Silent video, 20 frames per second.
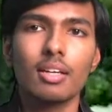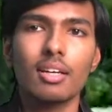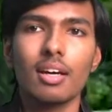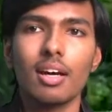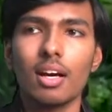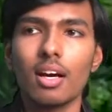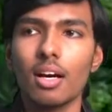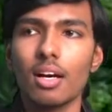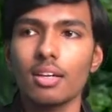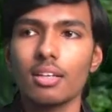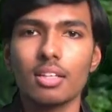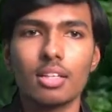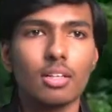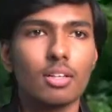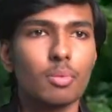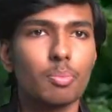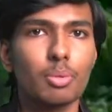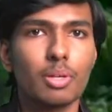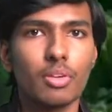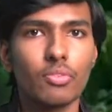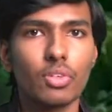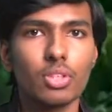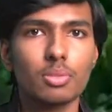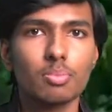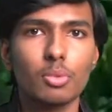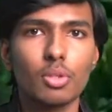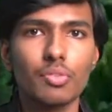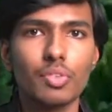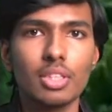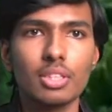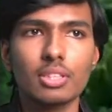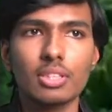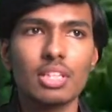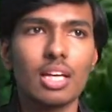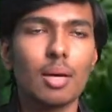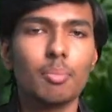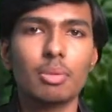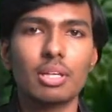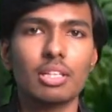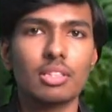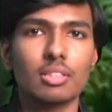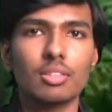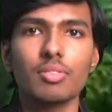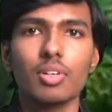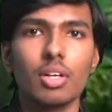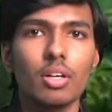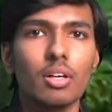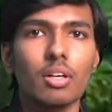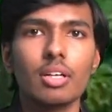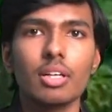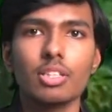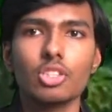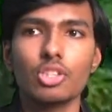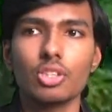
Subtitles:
in her previous movies. It's not because of her, it's